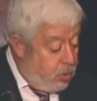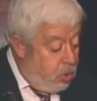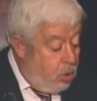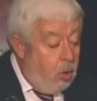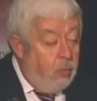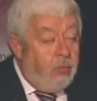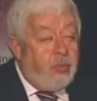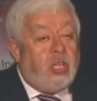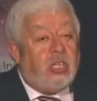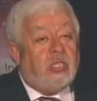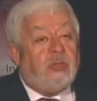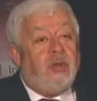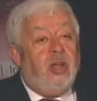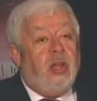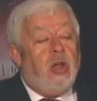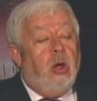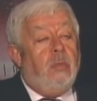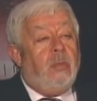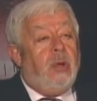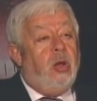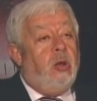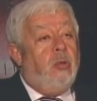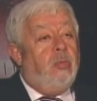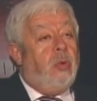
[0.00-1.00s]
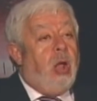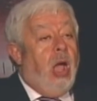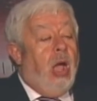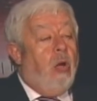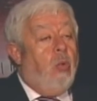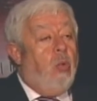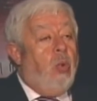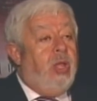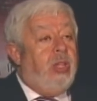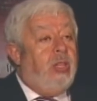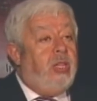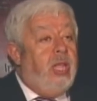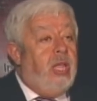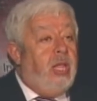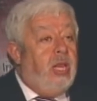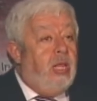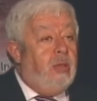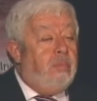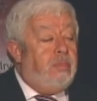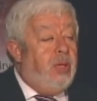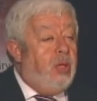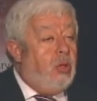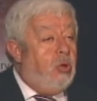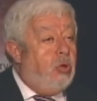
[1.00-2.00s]
of this phenomenon. And we did
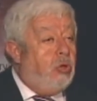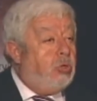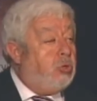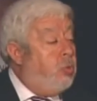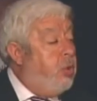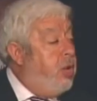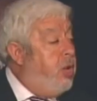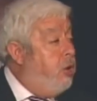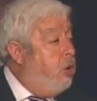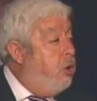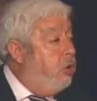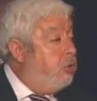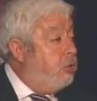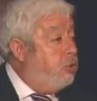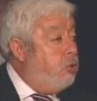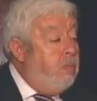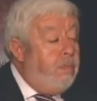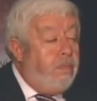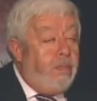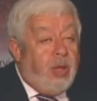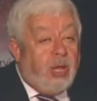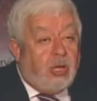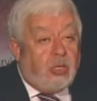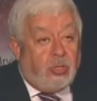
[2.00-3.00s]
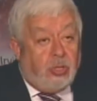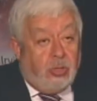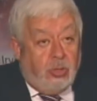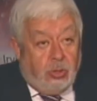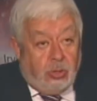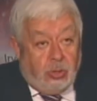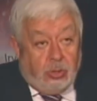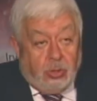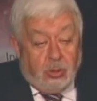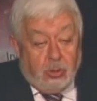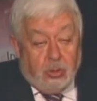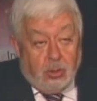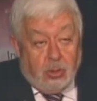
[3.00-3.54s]
it because we got two pictures,